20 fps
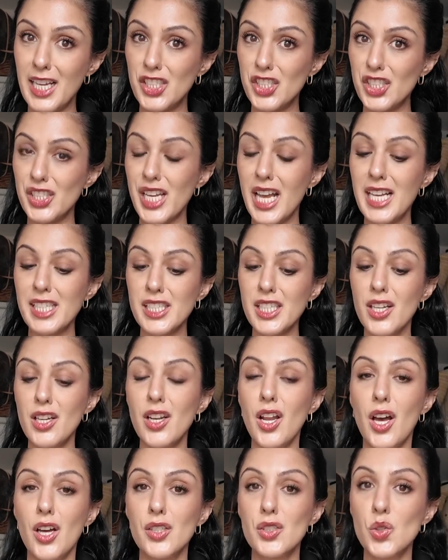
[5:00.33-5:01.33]
just as a
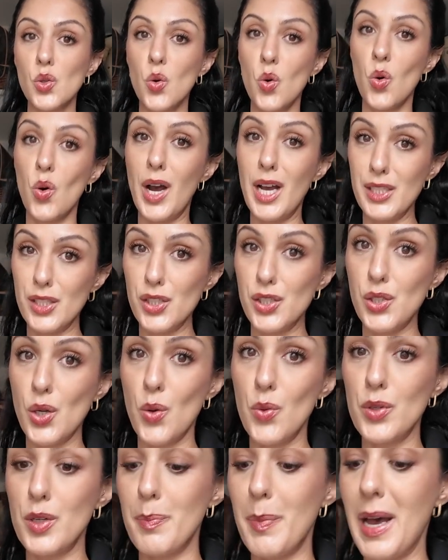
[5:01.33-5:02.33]
clutch or as a
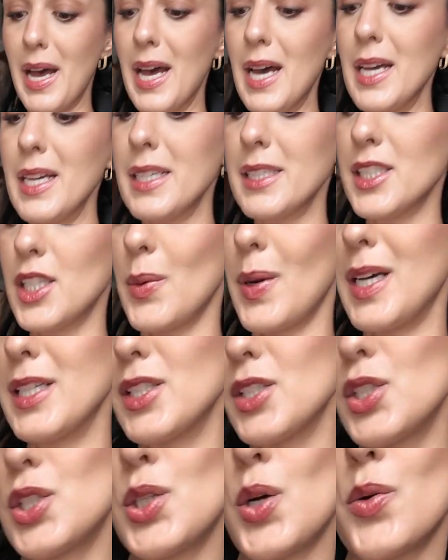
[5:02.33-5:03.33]
shoulder bag. So as
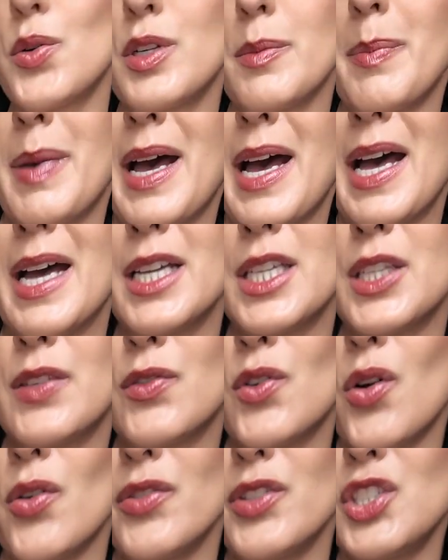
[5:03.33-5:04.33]
a shoulder bag, you've
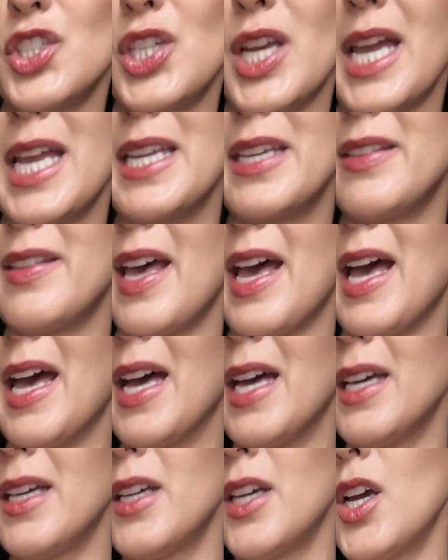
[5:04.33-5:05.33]
got the chain
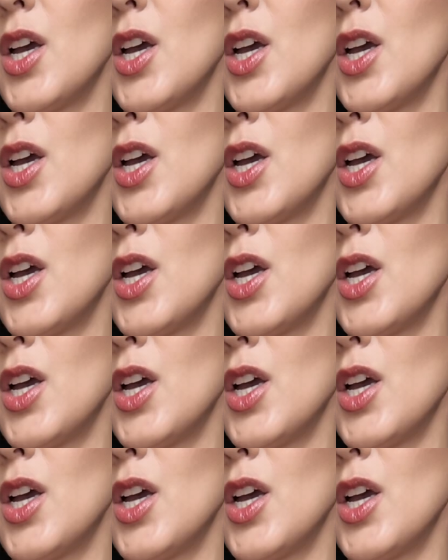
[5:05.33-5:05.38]
there.